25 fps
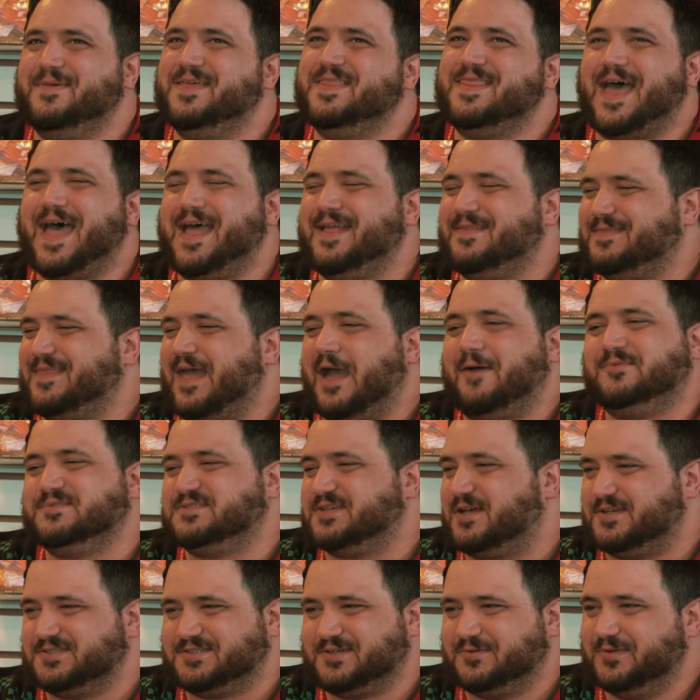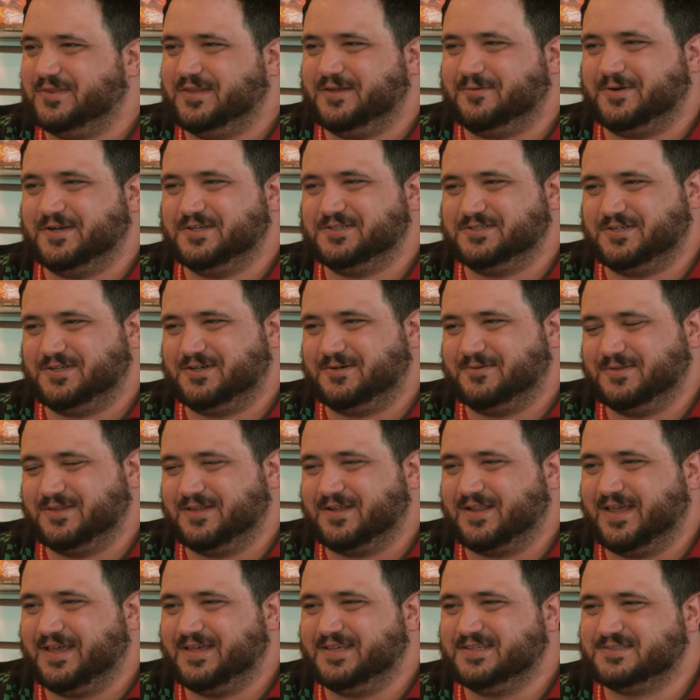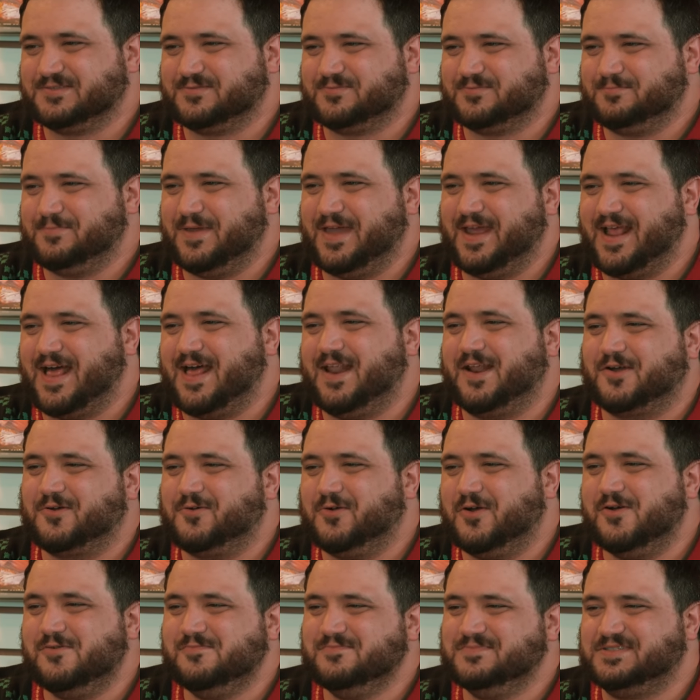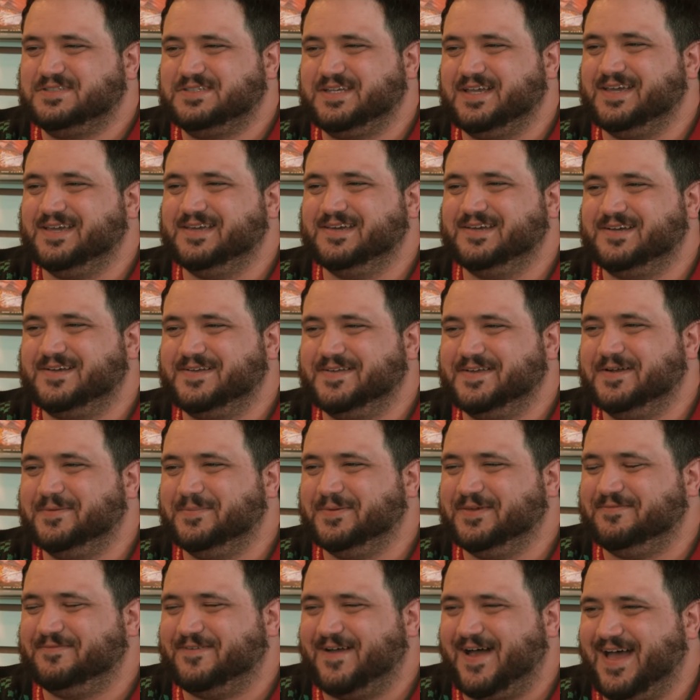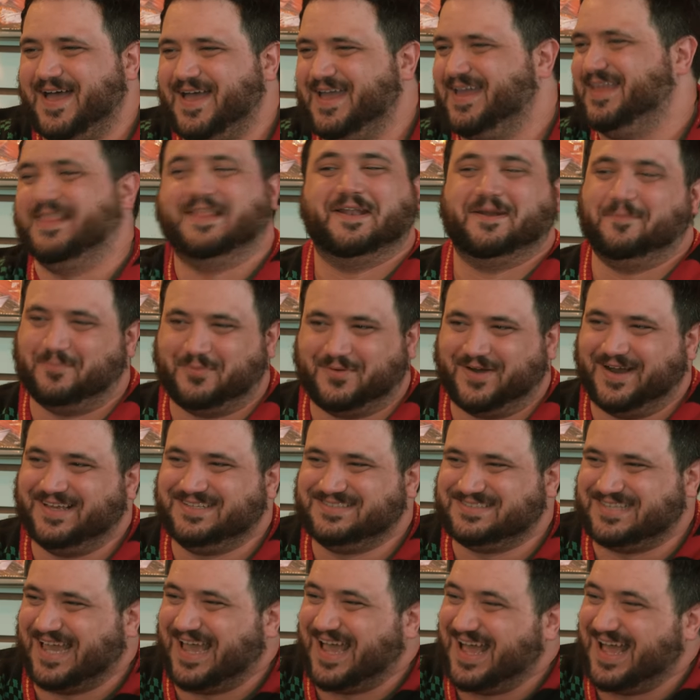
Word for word: mean that that was also in the original when they're like, "It's made out of chrome steel. It'll be fine," and it breaks